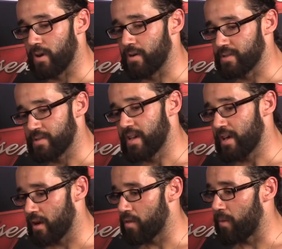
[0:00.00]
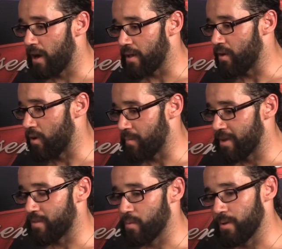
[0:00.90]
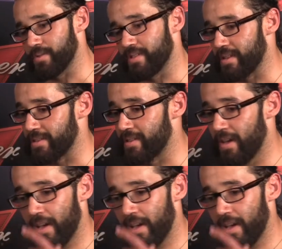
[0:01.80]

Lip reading: on just taking care of the body, It's one of those things.